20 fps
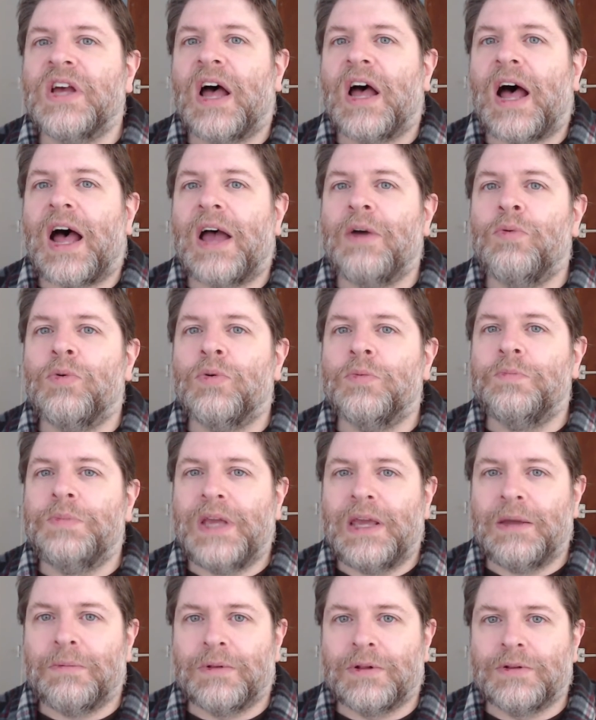I will be
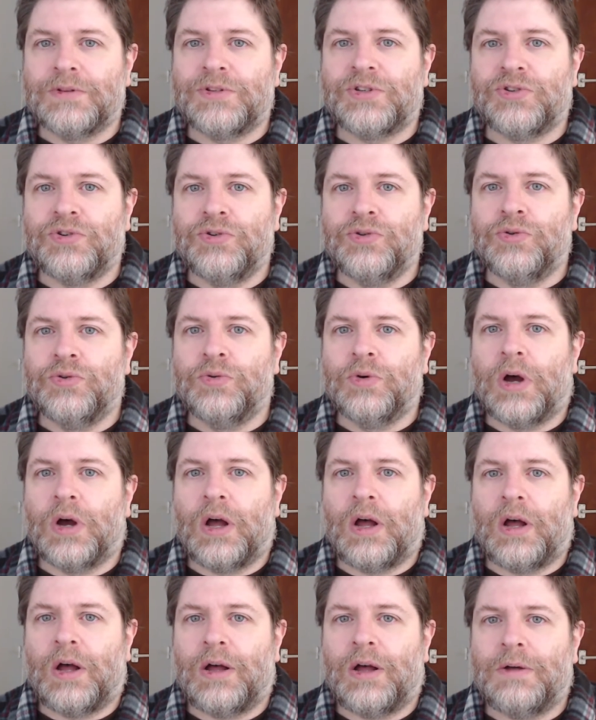able
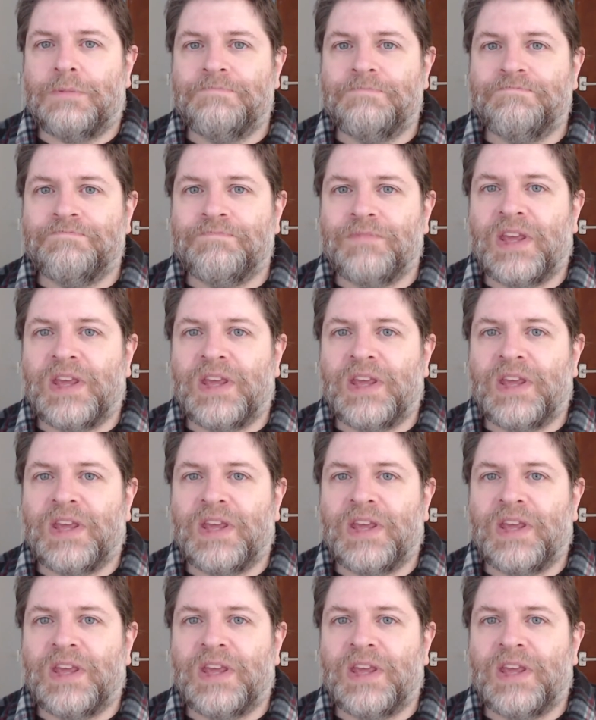to